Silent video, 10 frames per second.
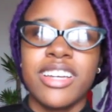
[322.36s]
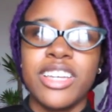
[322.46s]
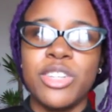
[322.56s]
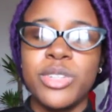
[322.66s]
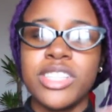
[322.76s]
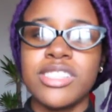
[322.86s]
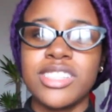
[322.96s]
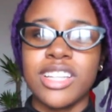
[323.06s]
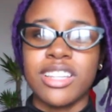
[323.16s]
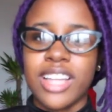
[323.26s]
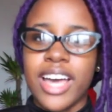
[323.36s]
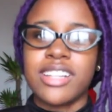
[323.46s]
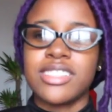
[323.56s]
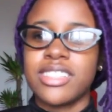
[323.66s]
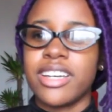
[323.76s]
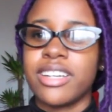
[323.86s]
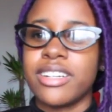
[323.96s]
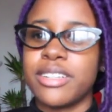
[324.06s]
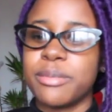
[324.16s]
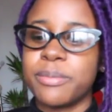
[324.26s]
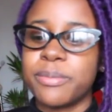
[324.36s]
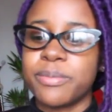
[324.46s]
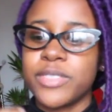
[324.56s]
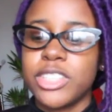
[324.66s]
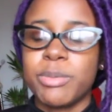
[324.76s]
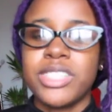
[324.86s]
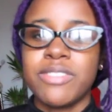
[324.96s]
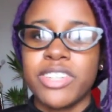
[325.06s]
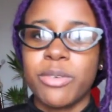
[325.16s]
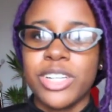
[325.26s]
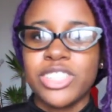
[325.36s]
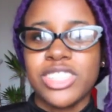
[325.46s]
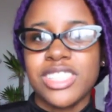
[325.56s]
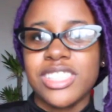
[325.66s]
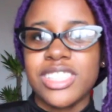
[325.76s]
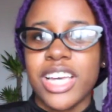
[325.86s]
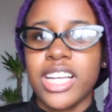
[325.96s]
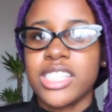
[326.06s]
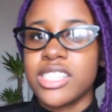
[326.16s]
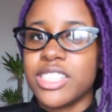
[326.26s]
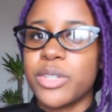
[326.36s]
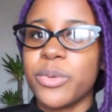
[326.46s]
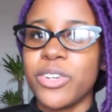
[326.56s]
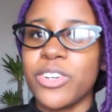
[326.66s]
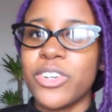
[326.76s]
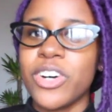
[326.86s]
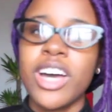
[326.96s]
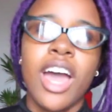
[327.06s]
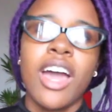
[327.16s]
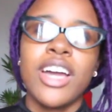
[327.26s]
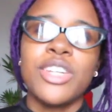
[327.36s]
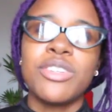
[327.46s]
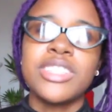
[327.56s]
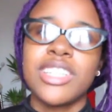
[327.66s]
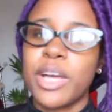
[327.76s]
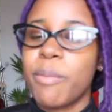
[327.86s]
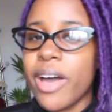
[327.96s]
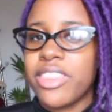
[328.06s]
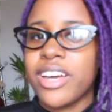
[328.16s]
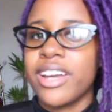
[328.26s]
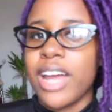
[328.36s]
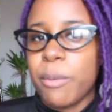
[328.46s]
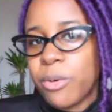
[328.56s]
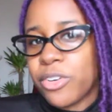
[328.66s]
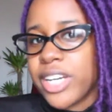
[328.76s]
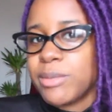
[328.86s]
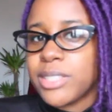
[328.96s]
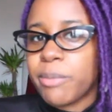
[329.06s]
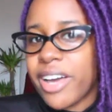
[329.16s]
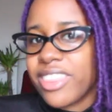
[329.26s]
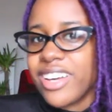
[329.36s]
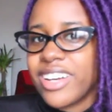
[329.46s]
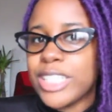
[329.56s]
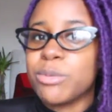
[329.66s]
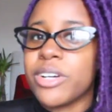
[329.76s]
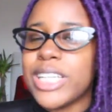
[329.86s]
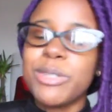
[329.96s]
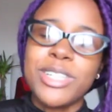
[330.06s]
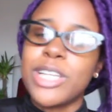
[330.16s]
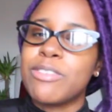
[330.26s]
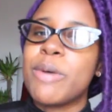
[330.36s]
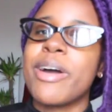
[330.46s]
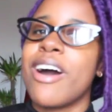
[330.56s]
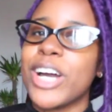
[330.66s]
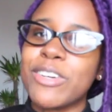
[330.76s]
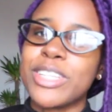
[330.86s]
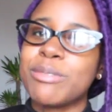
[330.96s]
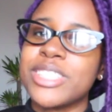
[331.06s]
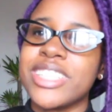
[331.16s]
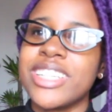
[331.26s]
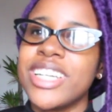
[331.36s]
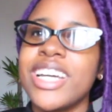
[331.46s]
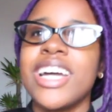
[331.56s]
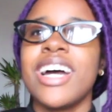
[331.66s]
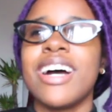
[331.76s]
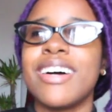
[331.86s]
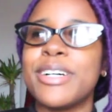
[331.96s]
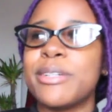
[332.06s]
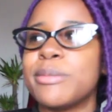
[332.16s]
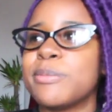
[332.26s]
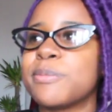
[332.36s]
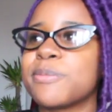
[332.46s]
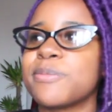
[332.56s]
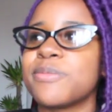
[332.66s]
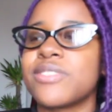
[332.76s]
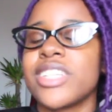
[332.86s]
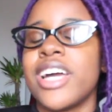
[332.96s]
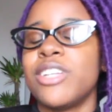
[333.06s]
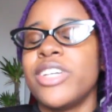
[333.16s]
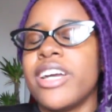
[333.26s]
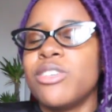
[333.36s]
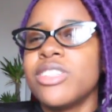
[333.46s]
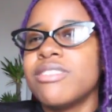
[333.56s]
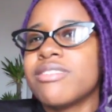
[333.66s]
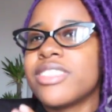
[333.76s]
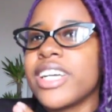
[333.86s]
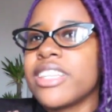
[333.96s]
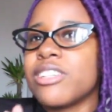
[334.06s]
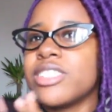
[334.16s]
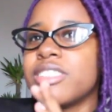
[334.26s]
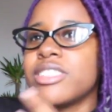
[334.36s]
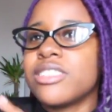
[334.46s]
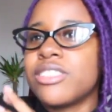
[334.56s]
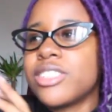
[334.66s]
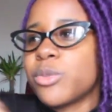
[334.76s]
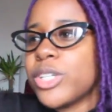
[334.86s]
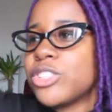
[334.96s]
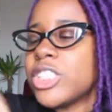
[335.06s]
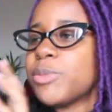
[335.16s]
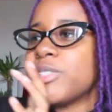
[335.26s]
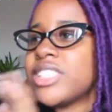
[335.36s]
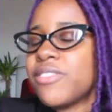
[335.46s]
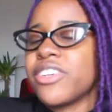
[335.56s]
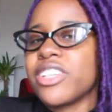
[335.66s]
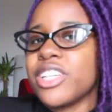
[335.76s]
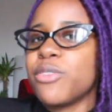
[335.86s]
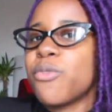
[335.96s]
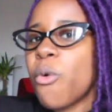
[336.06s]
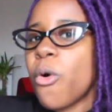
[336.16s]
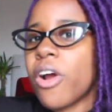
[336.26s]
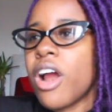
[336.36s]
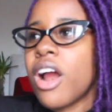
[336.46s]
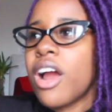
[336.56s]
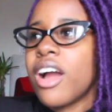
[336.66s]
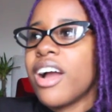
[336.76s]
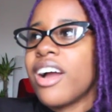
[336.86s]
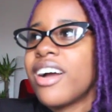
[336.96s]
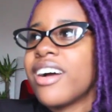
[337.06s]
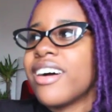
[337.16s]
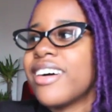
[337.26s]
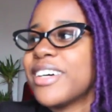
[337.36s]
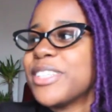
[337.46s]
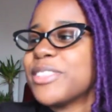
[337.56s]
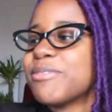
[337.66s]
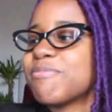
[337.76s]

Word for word: you can select like um, specific questions like SQL, you can select Python. I programmed in Python. That's what that's what I solve all my algorithms in. Um, and yeah, you can like there's there's there's questions specifically for uh,